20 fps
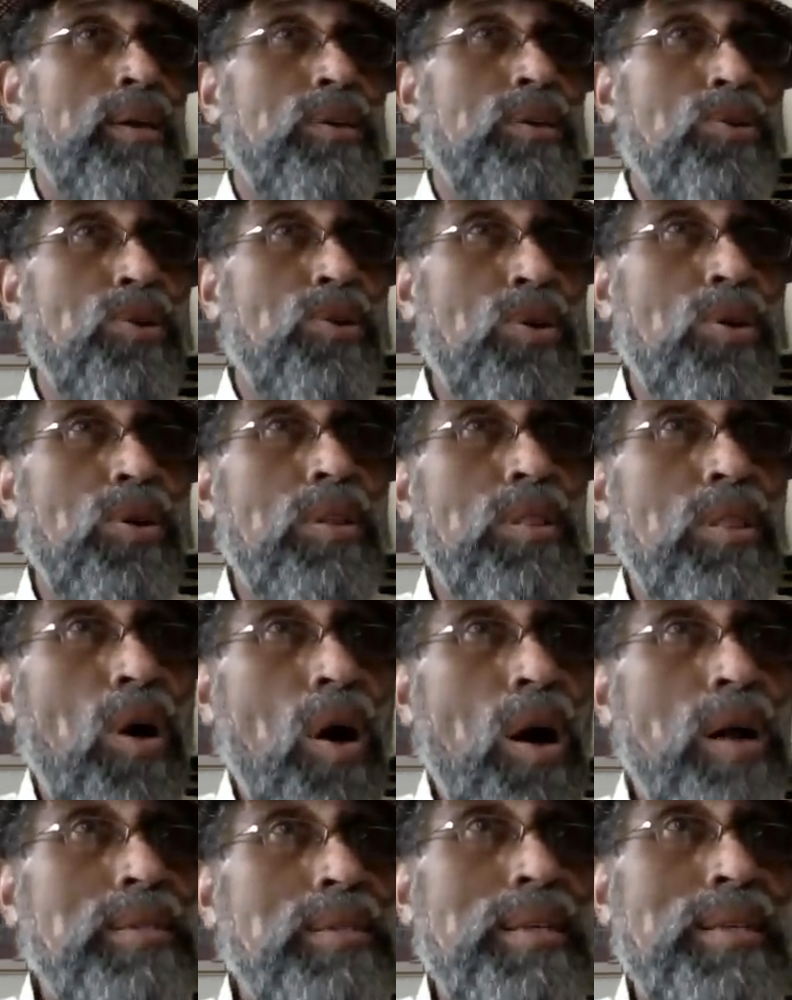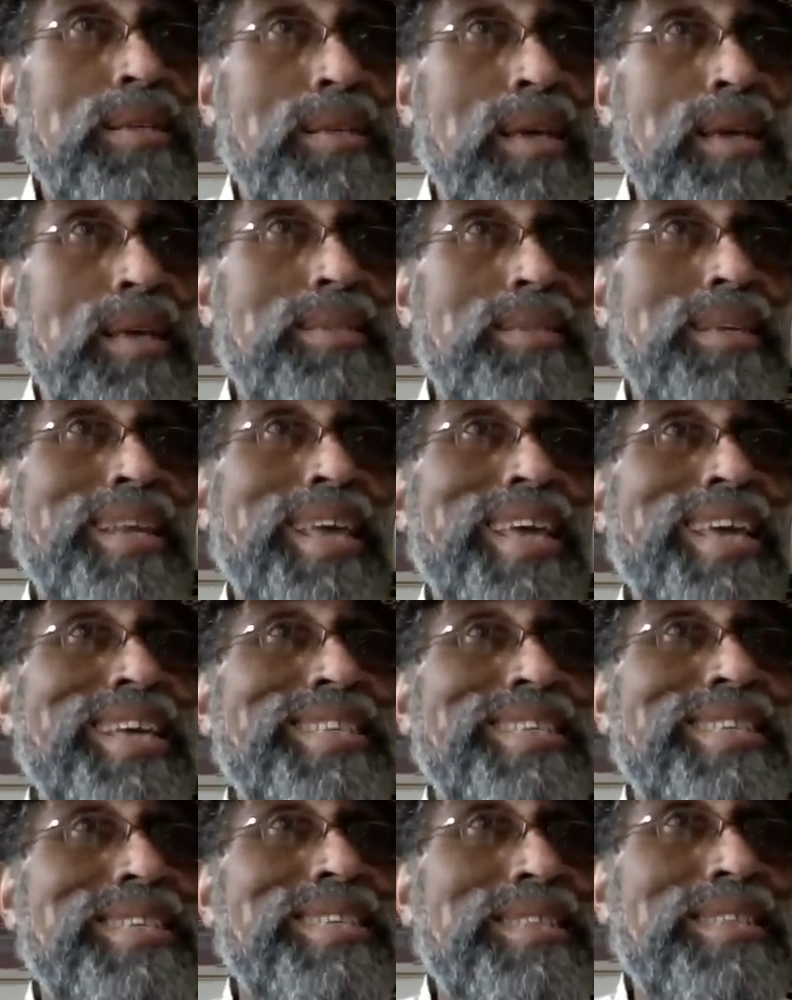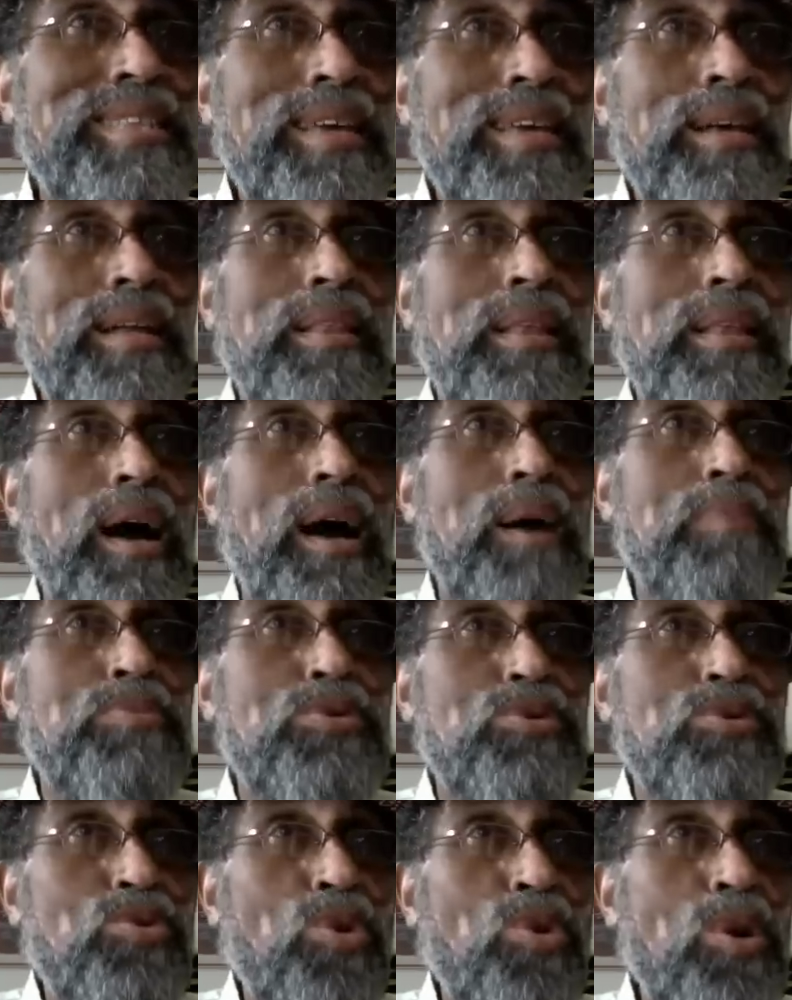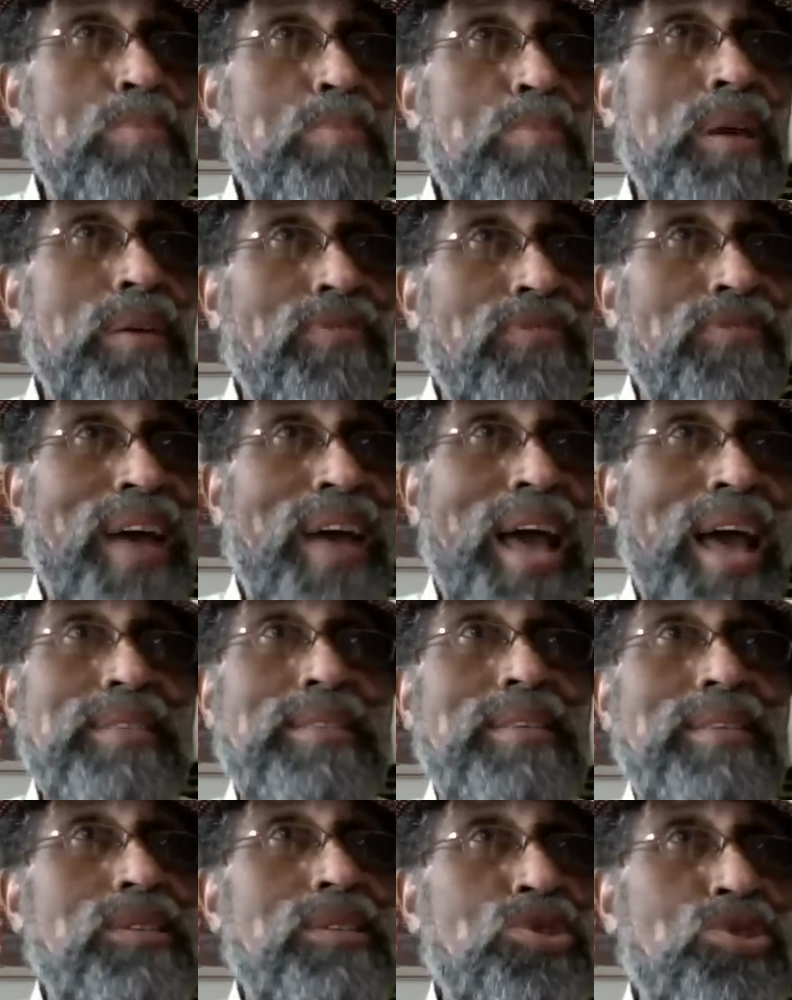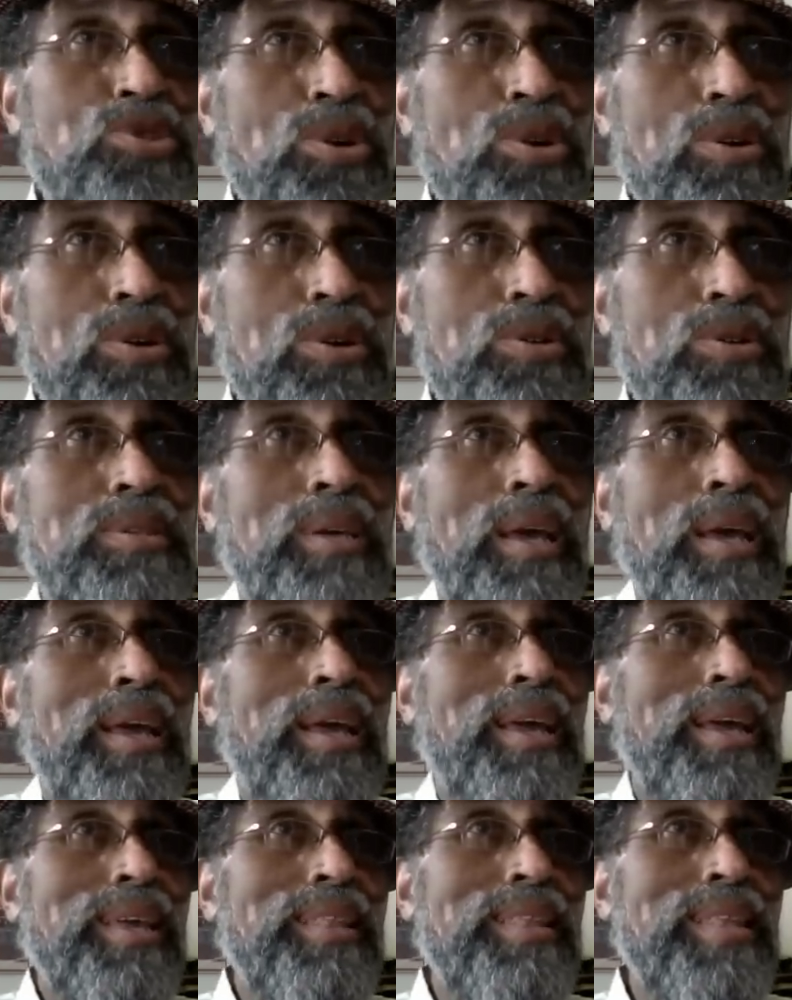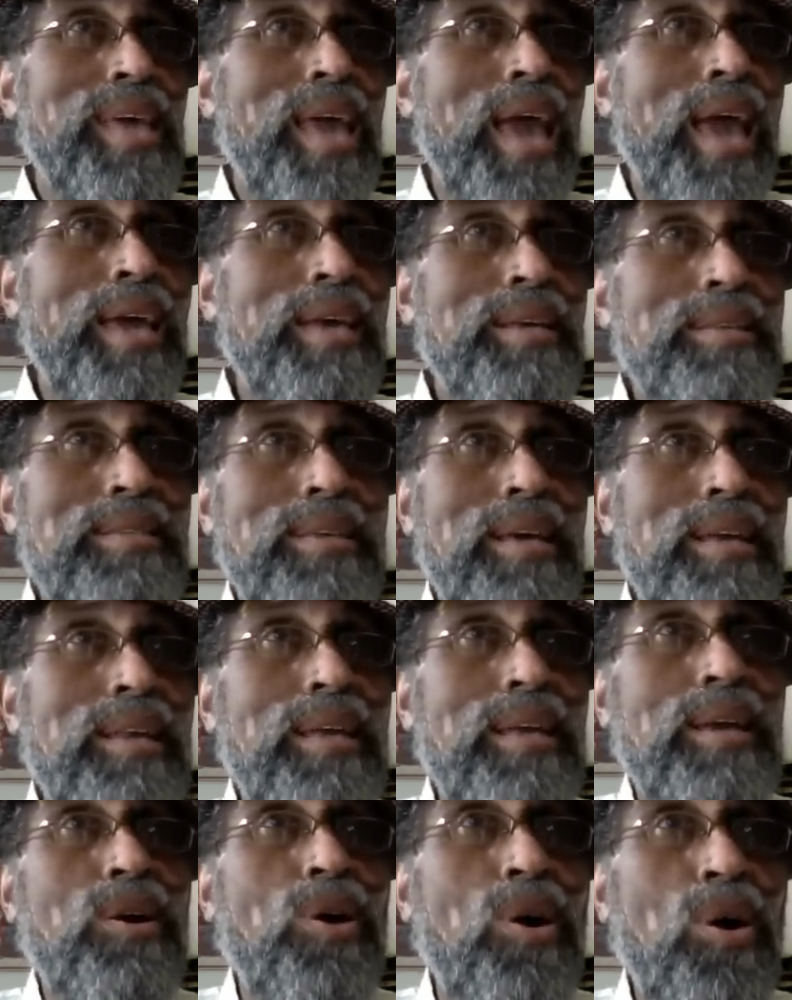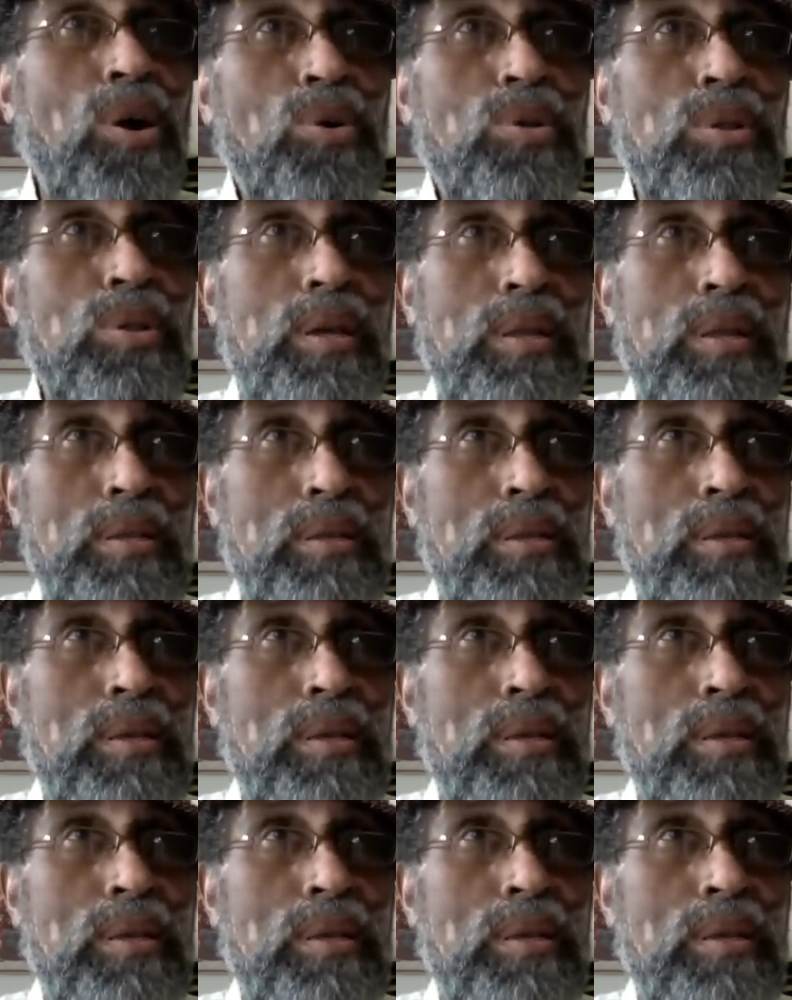Your large intestine is still absorbing fats and sugars in the ascending colon.